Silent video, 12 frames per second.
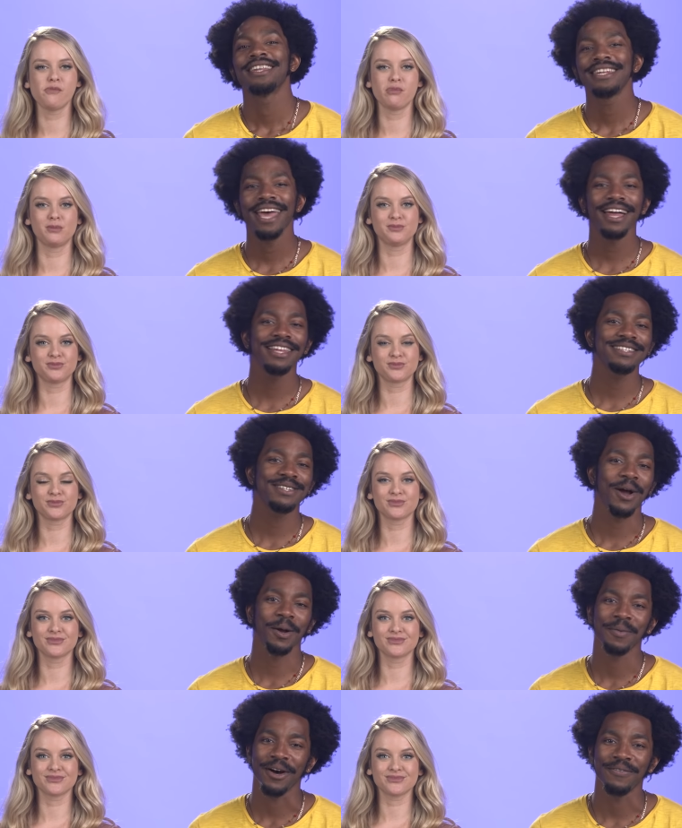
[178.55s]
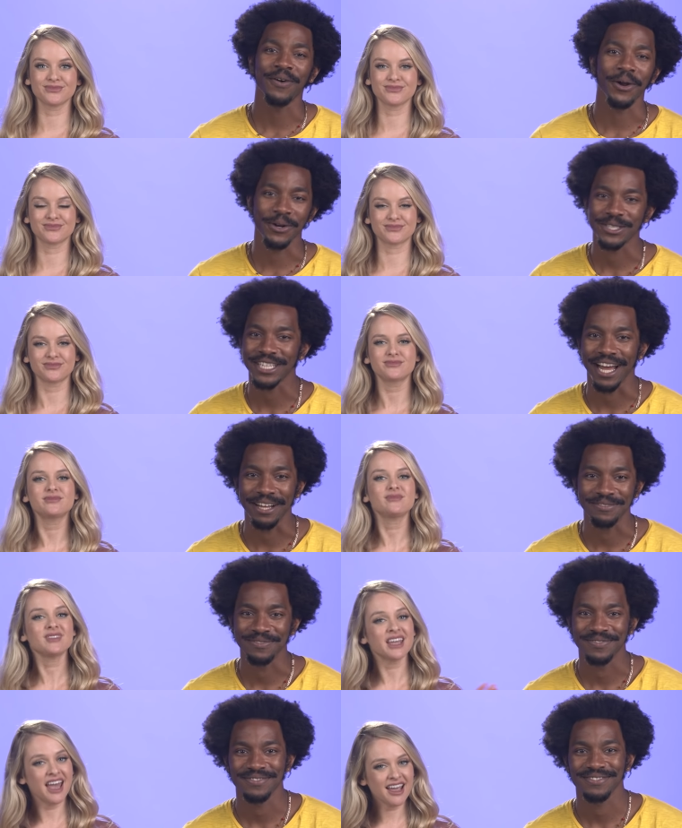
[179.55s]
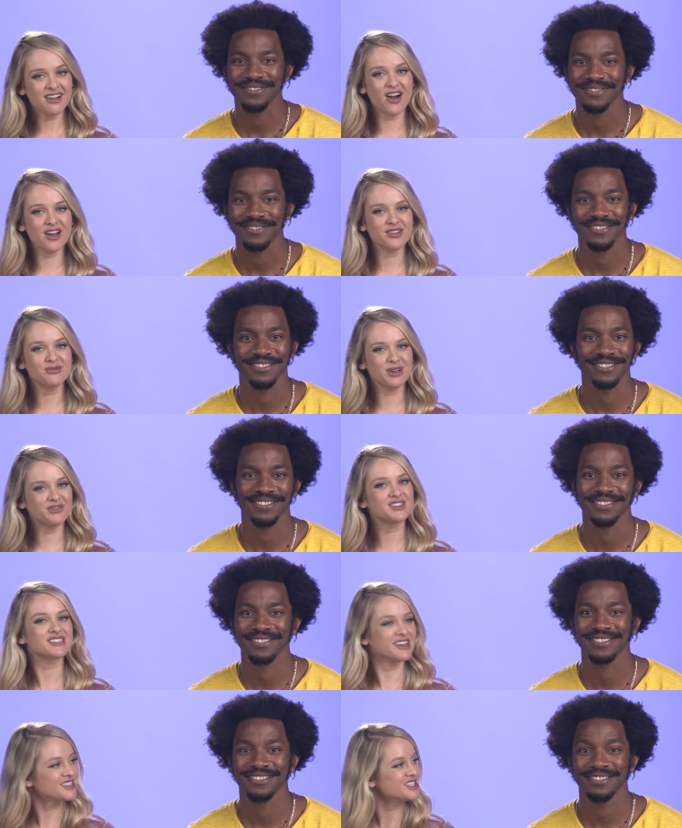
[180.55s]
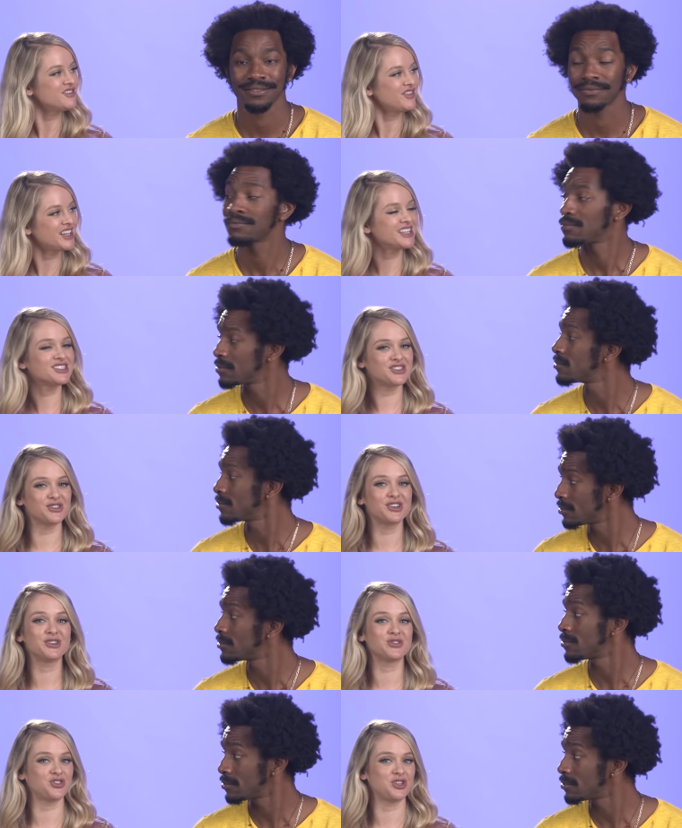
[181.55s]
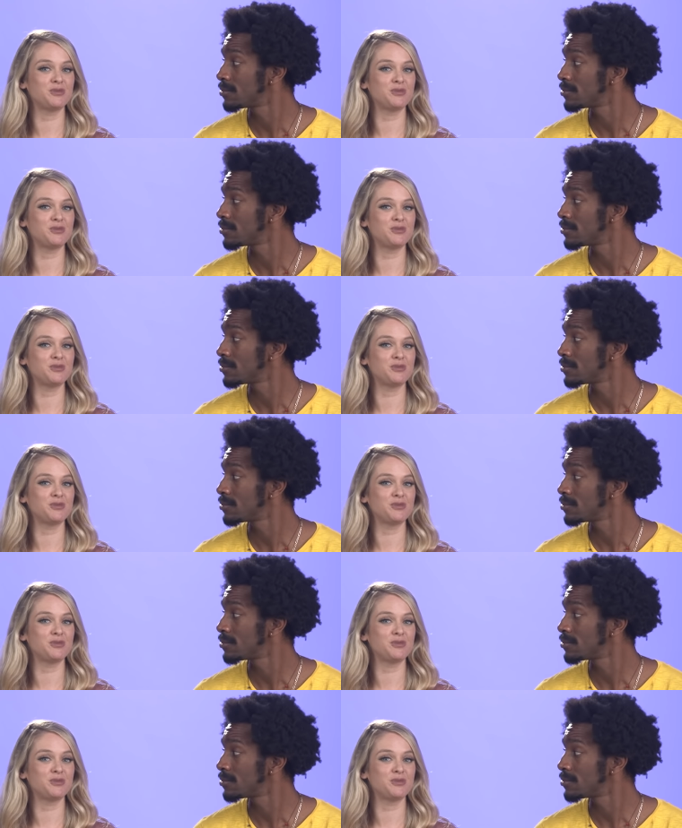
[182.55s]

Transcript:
Speaker 1: Now let's talk about Photoshop.
Speaker 2: Hang on, we've discussed NVIDIA Studio's